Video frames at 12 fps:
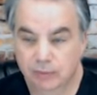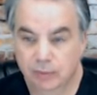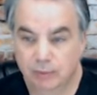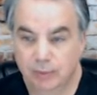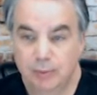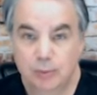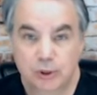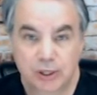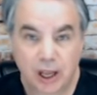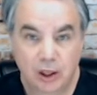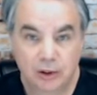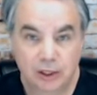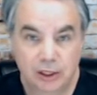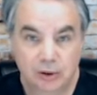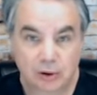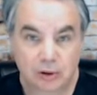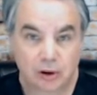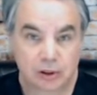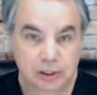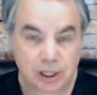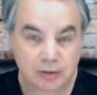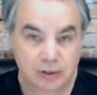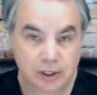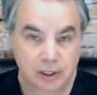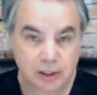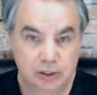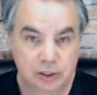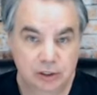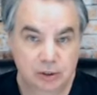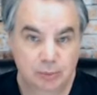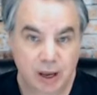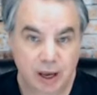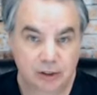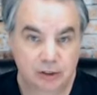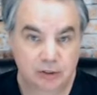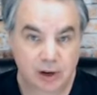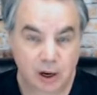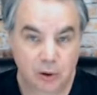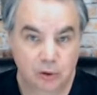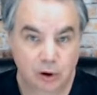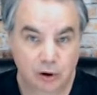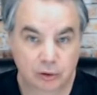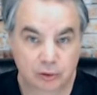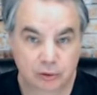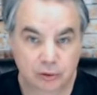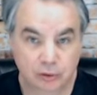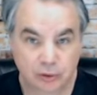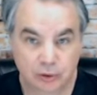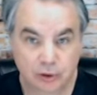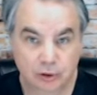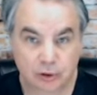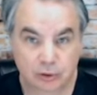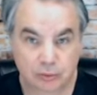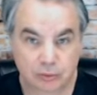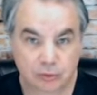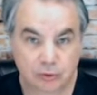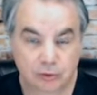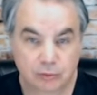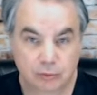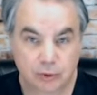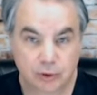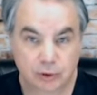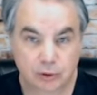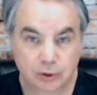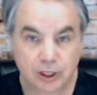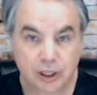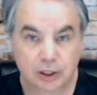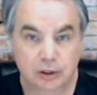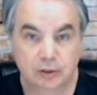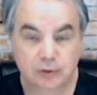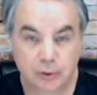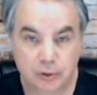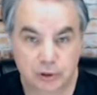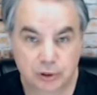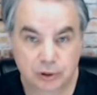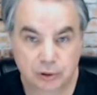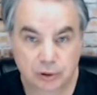immortality or longevity is just a matter of how long you're looking into the future.